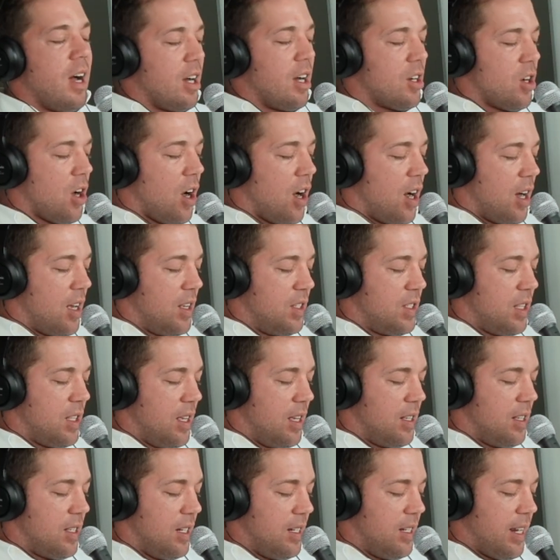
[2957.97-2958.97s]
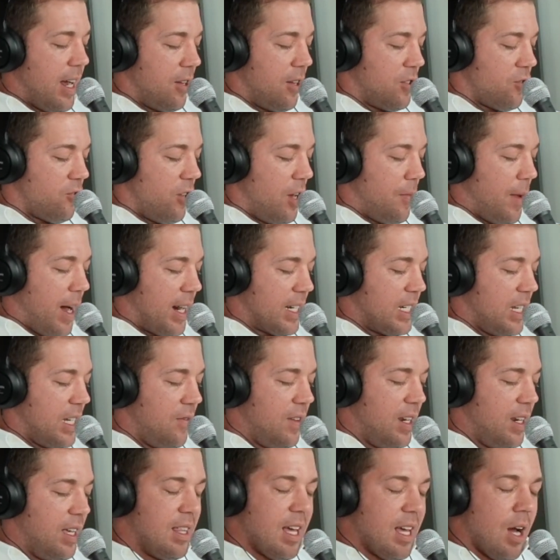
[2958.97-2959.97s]
cause this downstream
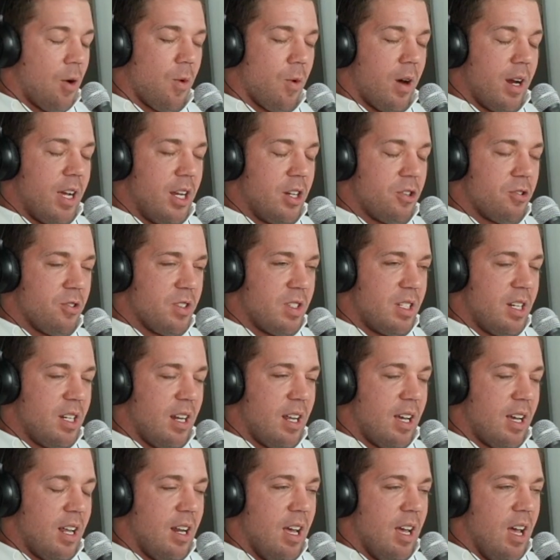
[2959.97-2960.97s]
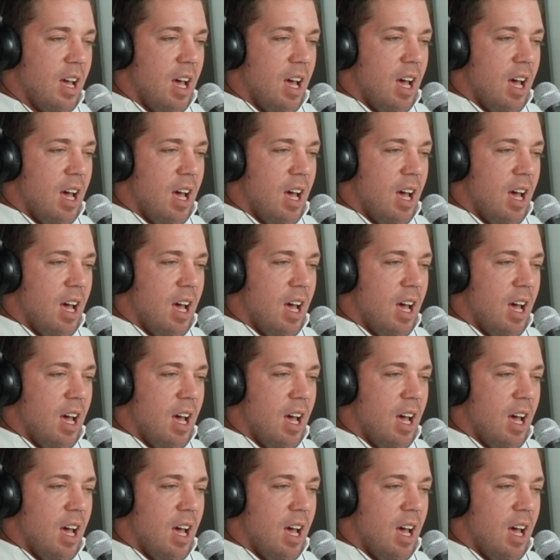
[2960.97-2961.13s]
activity that we're interested in.